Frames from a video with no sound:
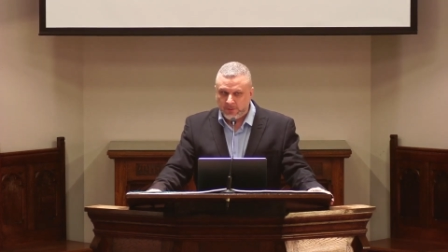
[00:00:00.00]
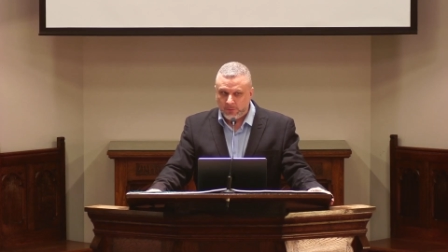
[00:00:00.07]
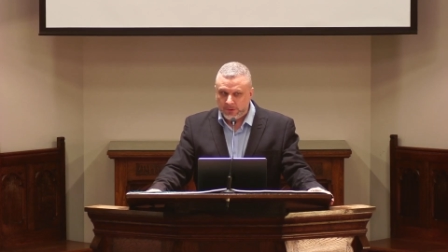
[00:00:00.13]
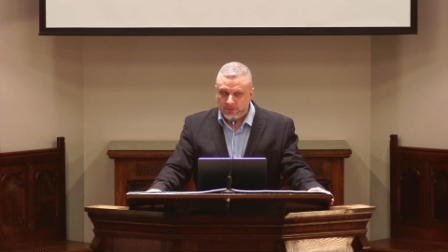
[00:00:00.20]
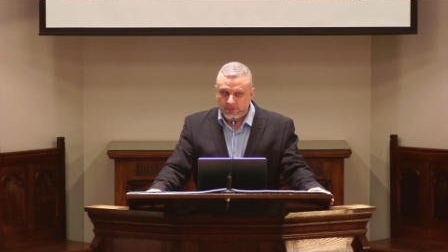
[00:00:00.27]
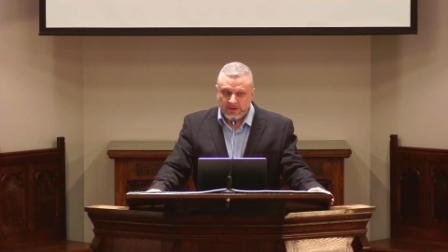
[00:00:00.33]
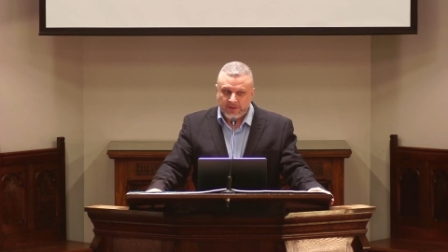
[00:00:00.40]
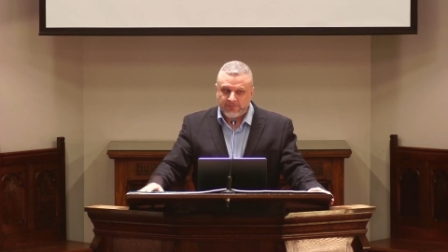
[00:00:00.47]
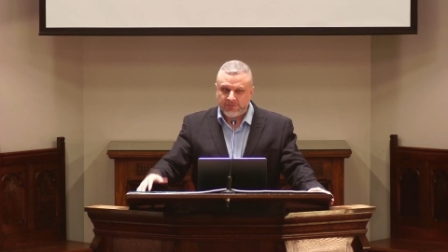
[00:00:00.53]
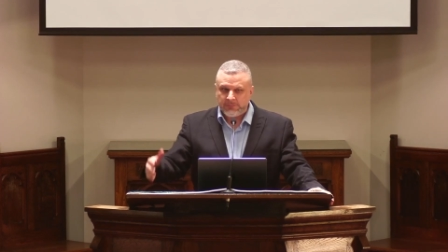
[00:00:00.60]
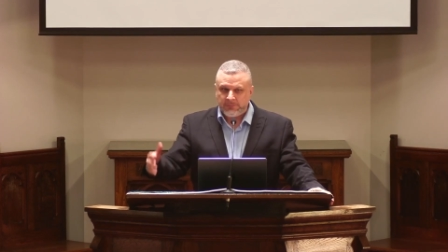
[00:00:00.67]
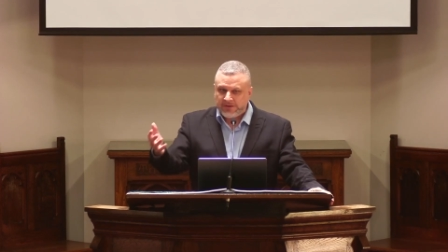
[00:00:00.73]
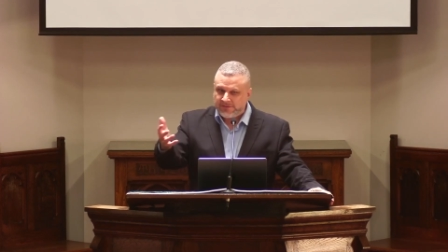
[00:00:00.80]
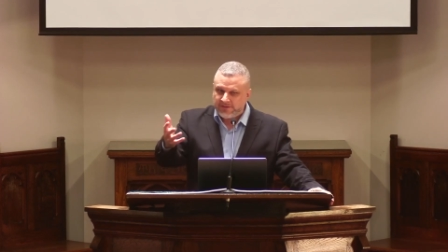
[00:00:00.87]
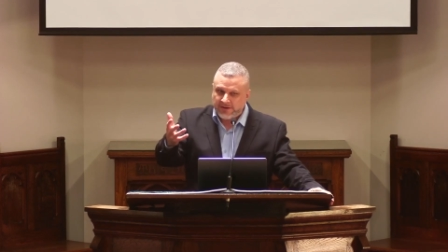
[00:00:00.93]
We don't have to
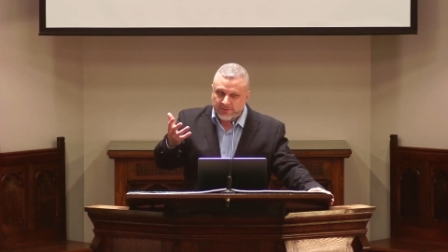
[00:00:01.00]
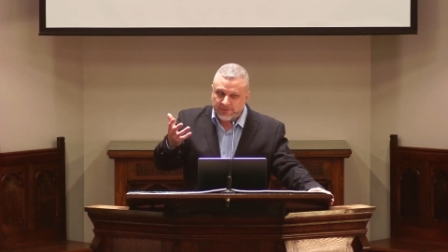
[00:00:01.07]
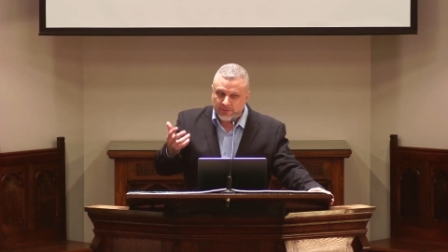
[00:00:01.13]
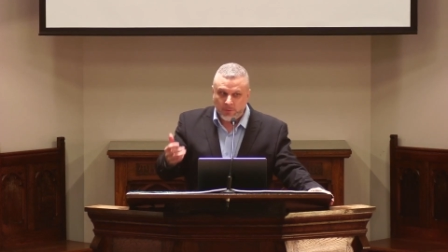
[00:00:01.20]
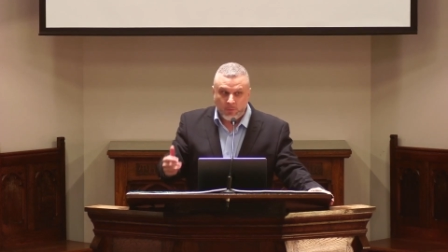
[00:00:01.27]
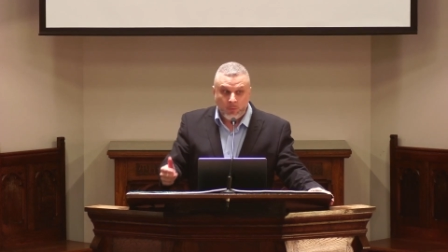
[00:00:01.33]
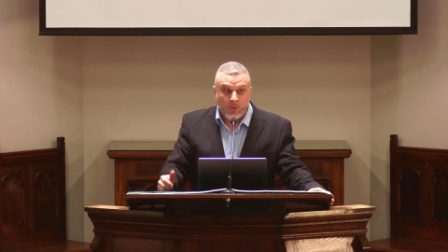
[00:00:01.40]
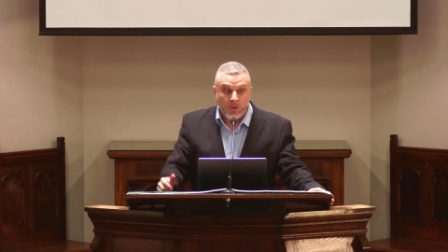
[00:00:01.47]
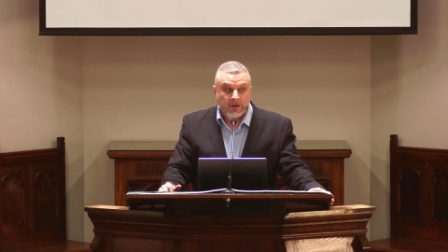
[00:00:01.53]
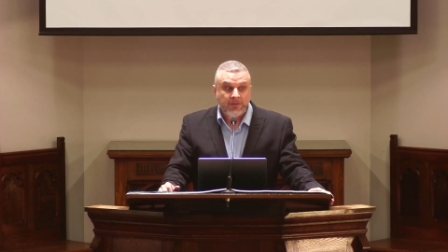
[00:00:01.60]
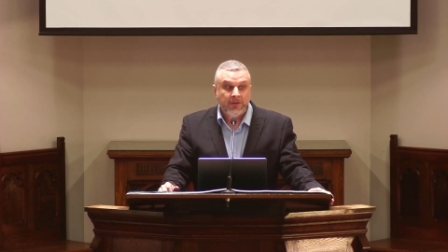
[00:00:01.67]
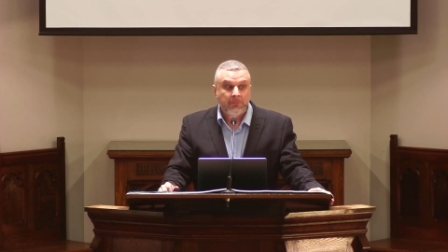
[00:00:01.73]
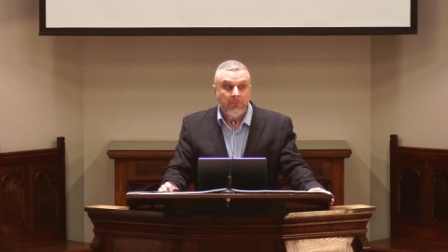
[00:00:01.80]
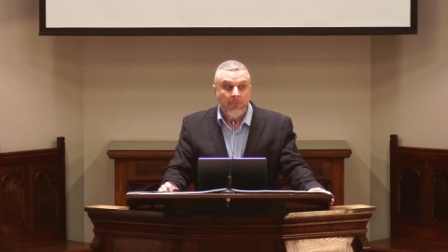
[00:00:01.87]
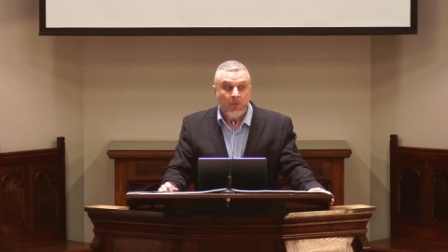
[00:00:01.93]
meet together at one in
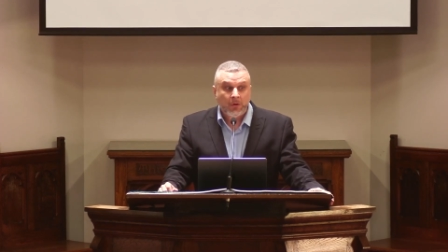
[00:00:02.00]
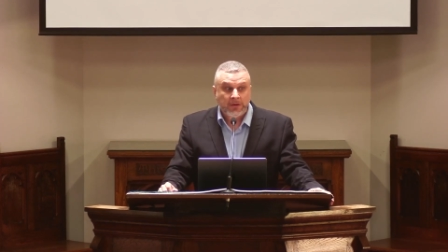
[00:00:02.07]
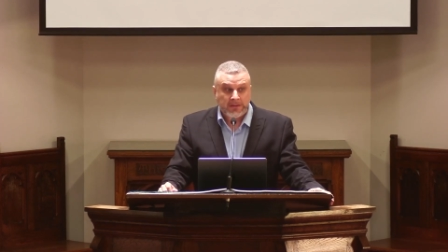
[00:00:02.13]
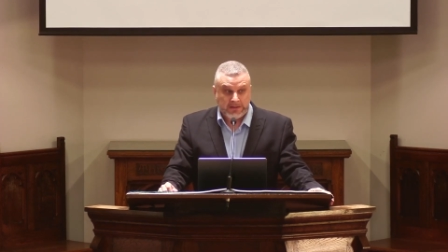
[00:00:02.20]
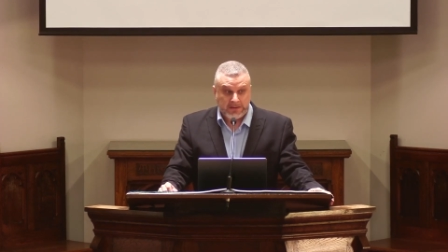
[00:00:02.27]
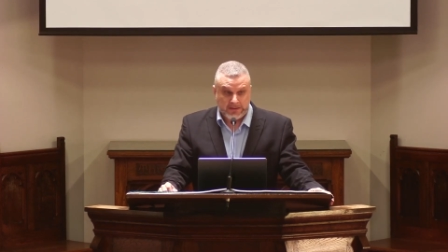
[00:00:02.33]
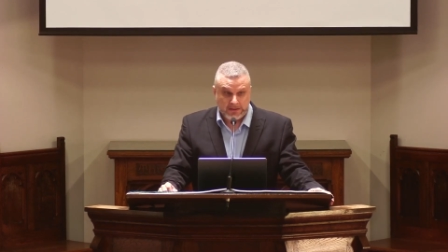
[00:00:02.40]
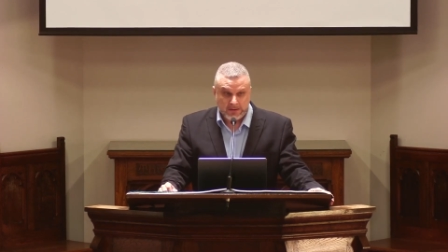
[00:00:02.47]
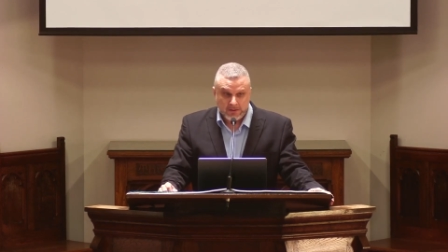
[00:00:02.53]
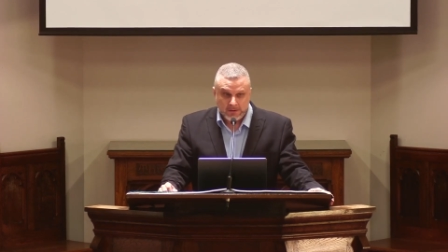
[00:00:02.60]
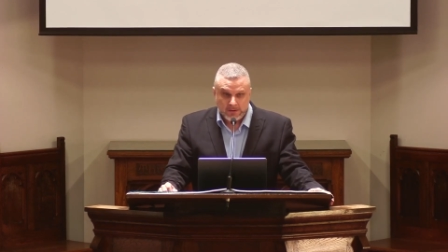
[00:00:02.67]
the morning,